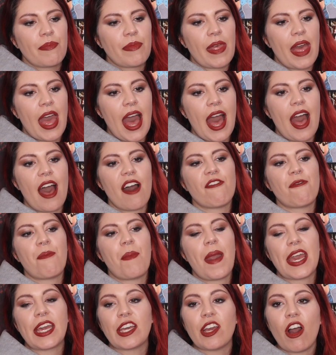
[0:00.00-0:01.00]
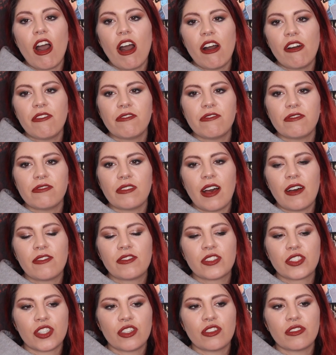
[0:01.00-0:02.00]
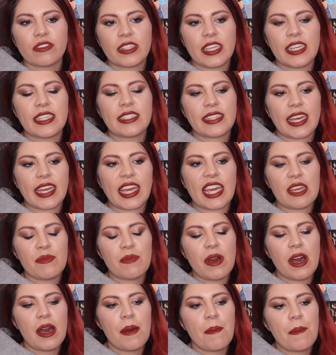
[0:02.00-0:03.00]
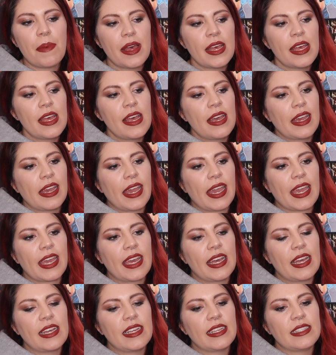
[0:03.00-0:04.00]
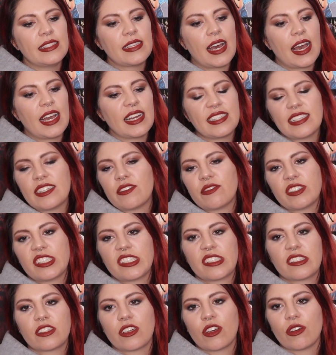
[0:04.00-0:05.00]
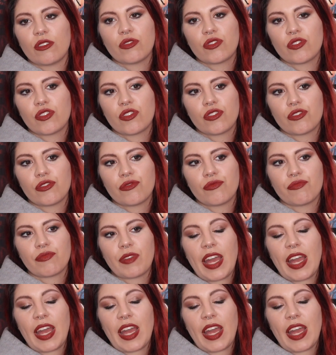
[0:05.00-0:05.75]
have payoff of certain things that came up, and I didn't really like the ghosts.